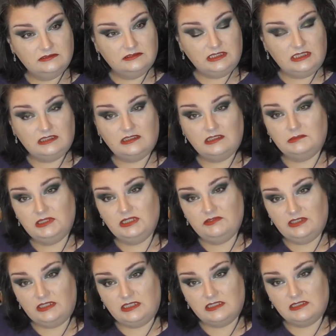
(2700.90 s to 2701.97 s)
Yes, I believe
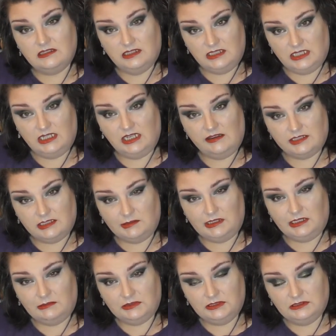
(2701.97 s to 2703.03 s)
it is. 19 hours I went
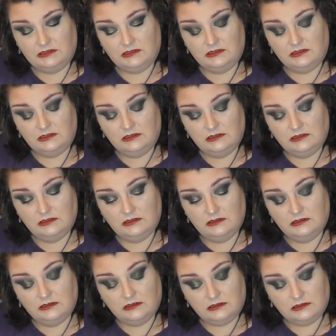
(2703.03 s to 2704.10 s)
up.
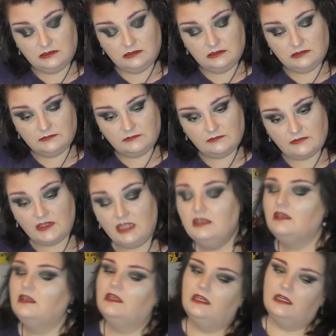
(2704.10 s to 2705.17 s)
Ugh.
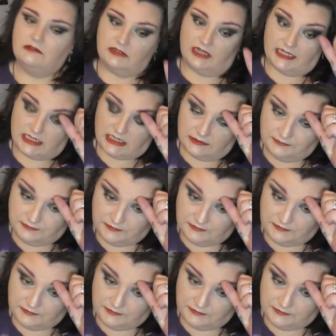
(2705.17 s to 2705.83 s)
Right.